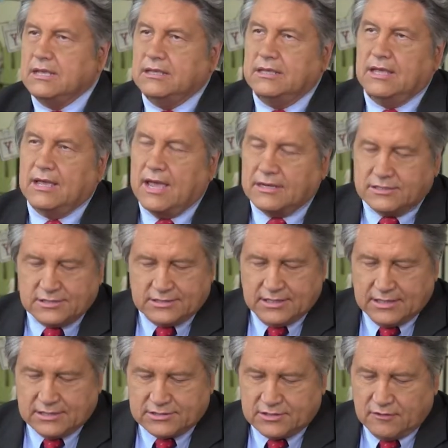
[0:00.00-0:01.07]
Yeah, I just
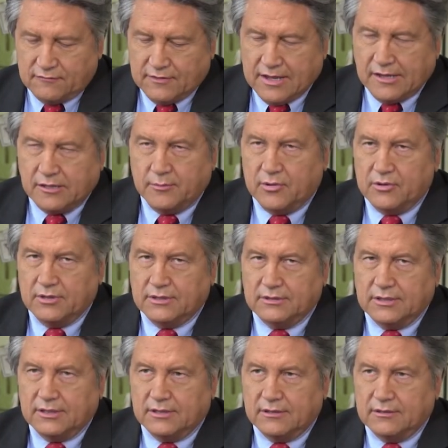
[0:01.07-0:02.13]
think it's so valuable
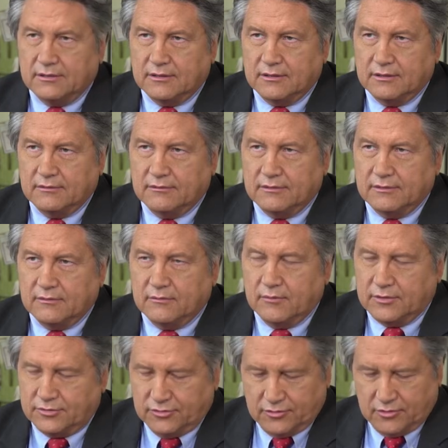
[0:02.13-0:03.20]
and
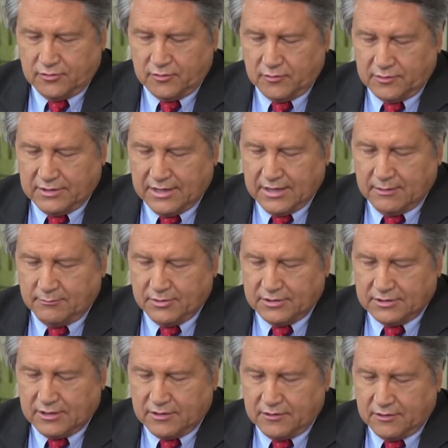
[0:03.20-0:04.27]
what you're doing with that.
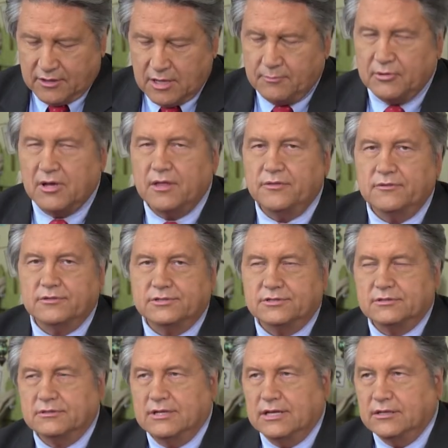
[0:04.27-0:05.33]
But there are a couple
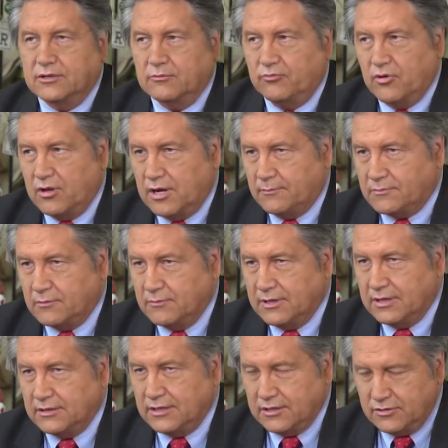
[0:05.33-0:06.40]
others that you brought up to
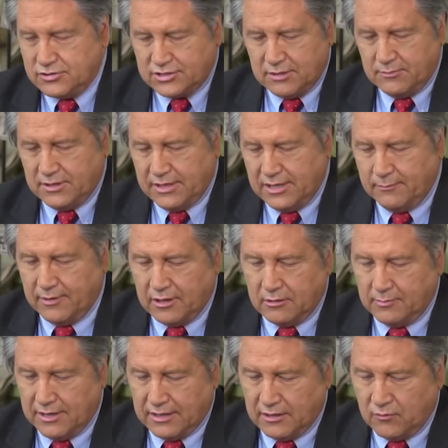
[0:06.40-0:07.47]
me that you sent me an email
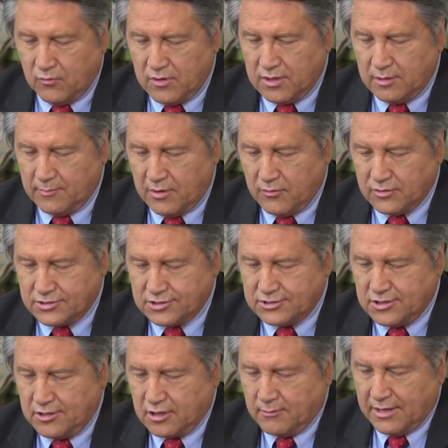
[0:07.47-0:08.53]
about. And one of them I want you to
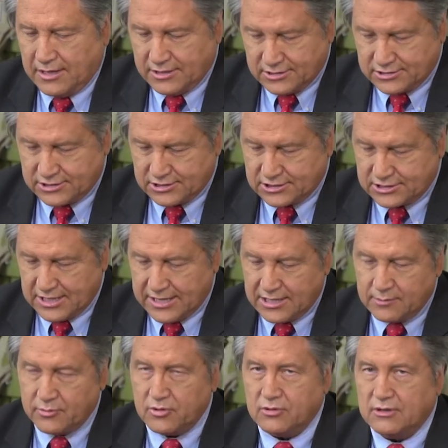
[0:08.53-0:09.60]
talk about is
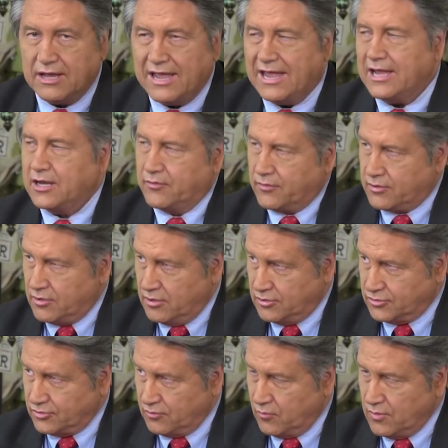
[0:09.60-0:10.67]
sustainable
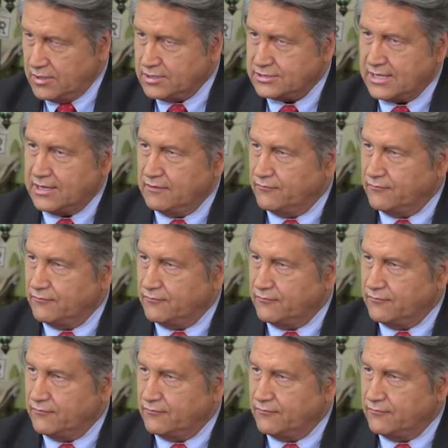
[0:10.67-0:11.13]
agriculture. What does that